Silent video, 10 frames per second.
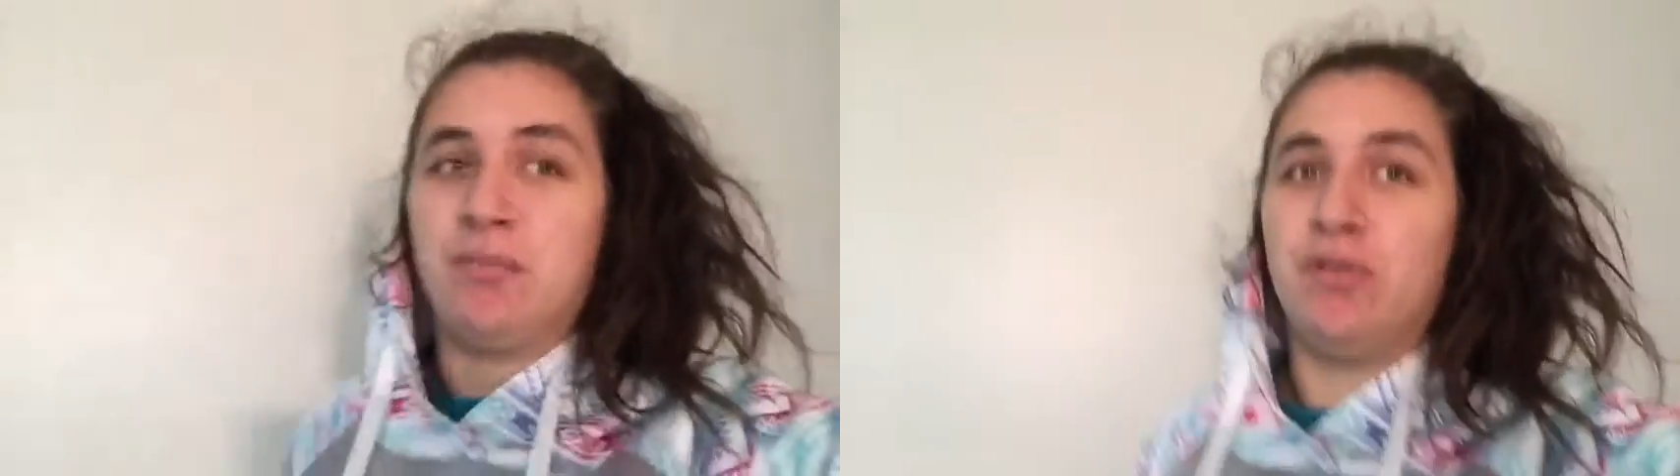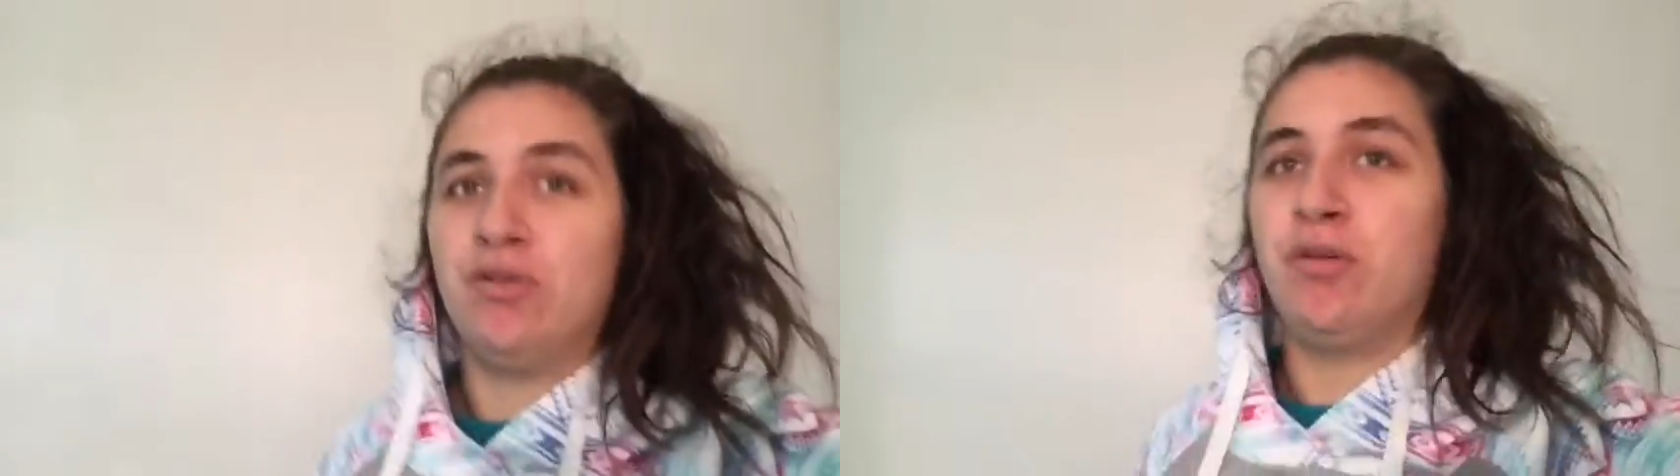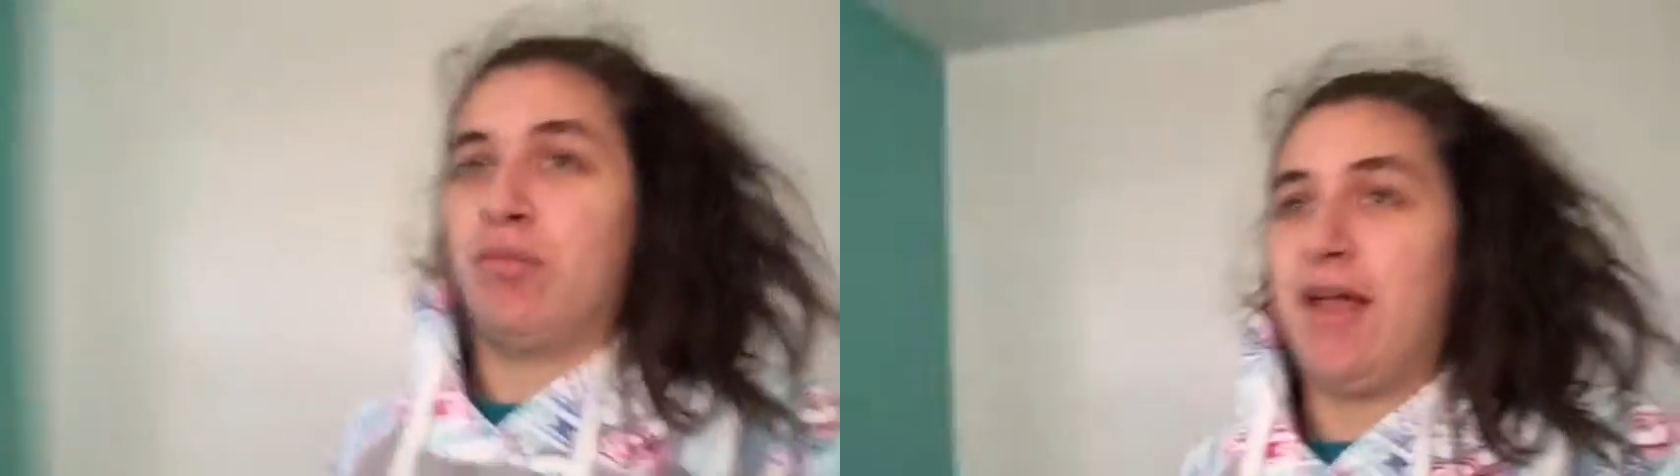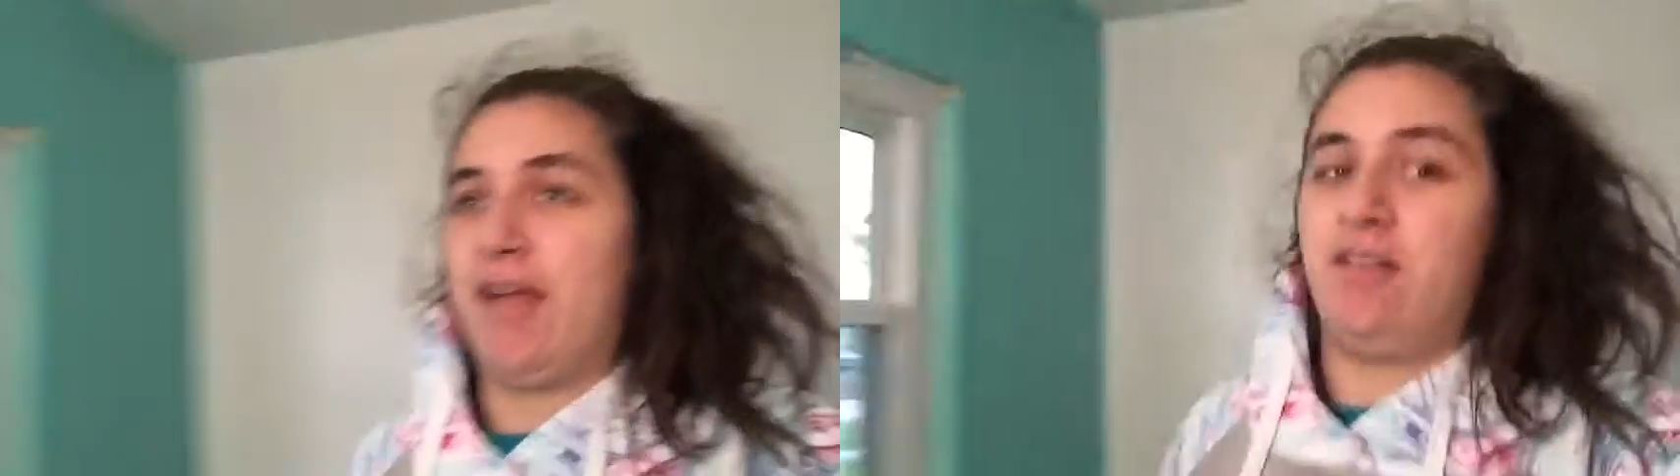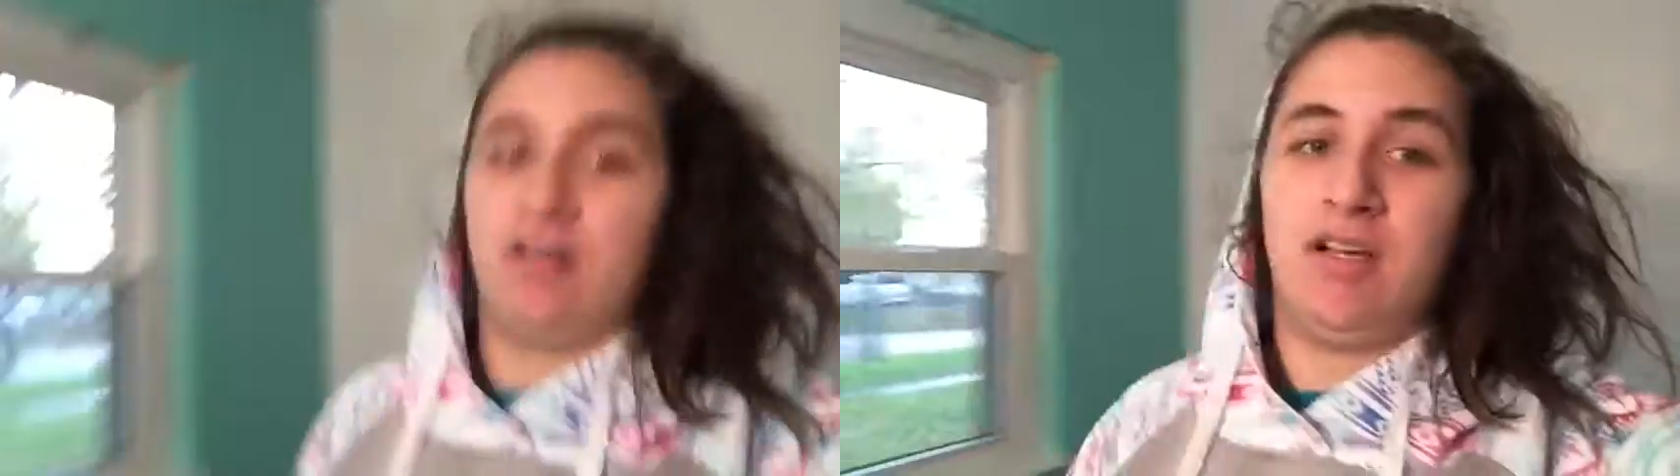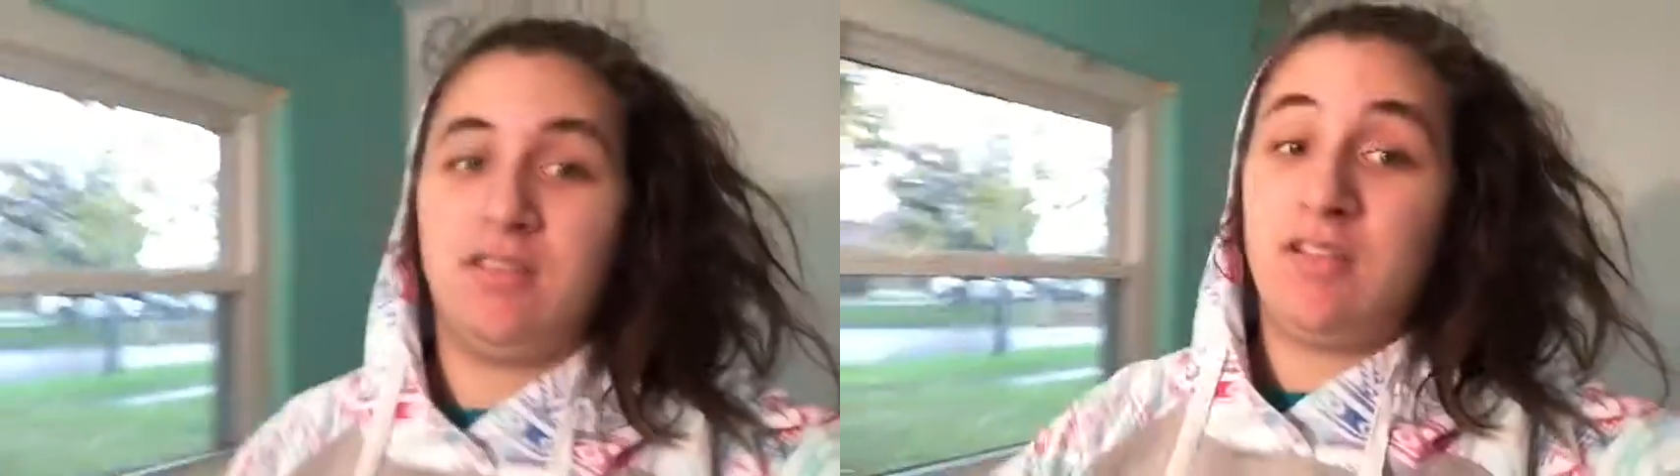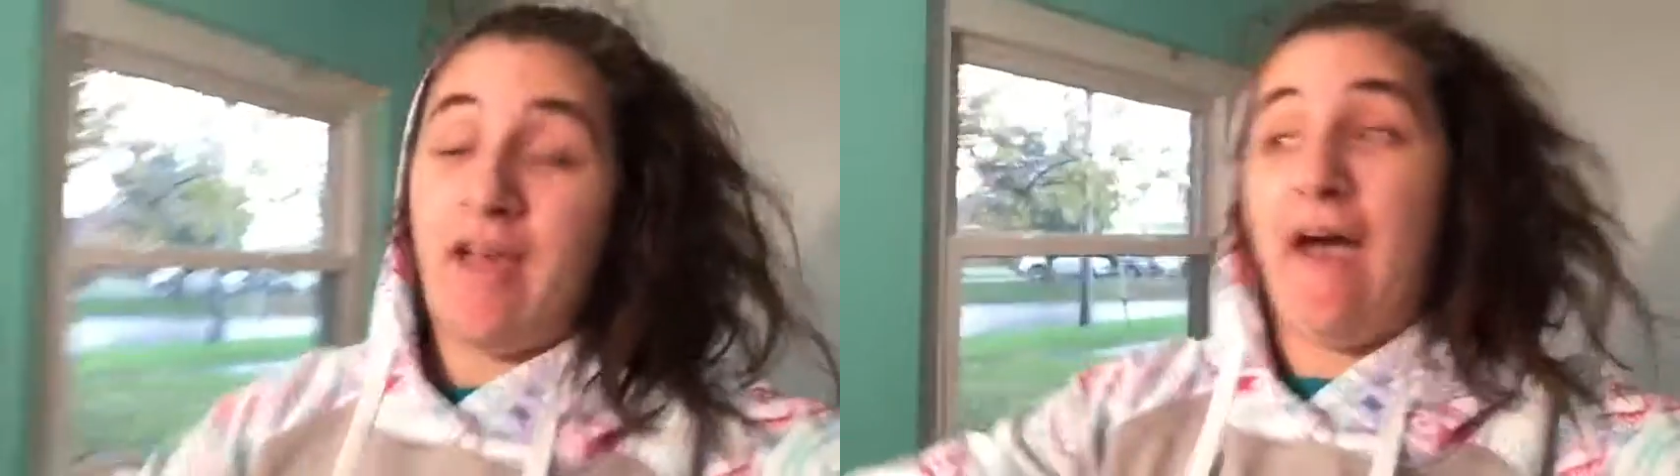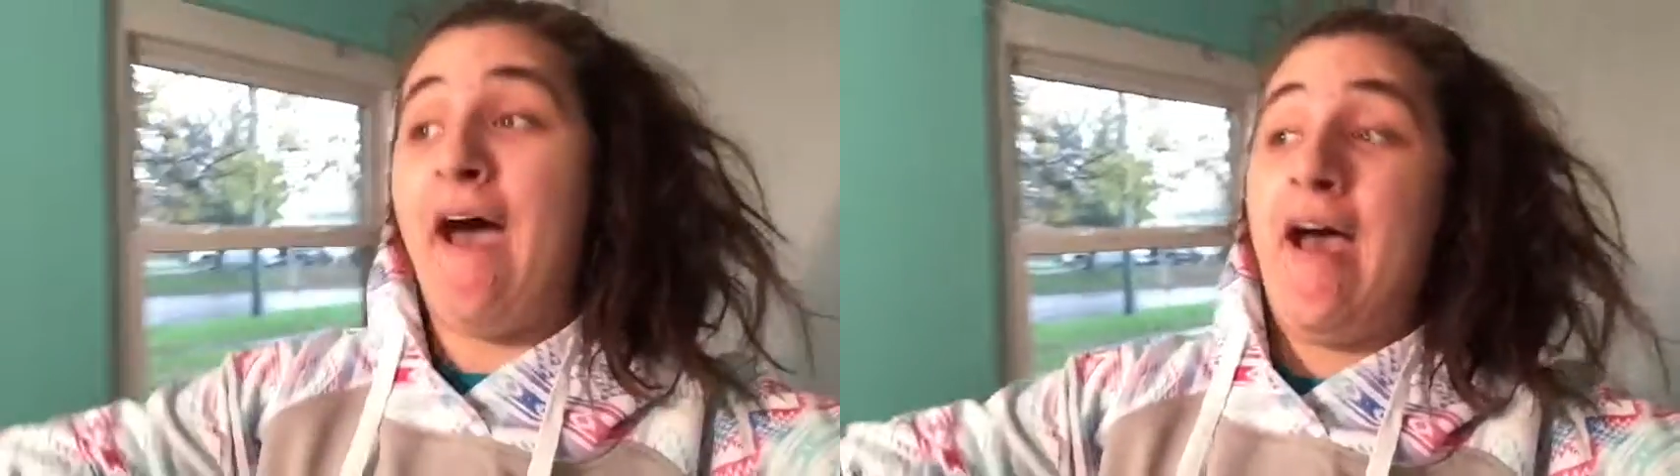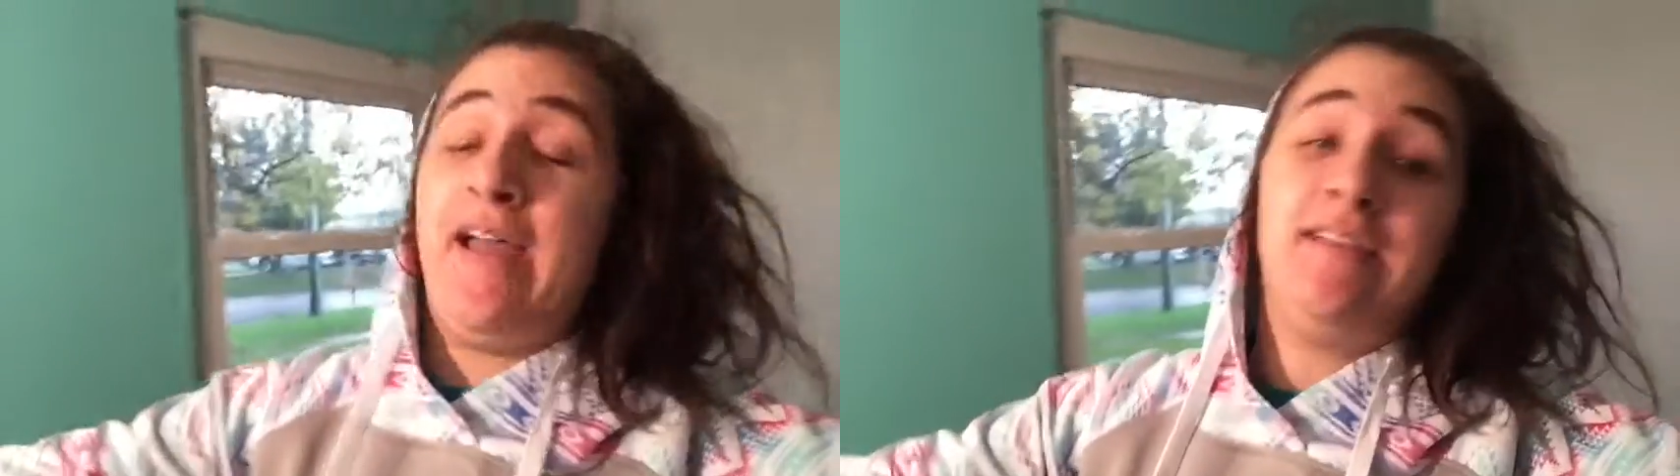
blue and black dress. I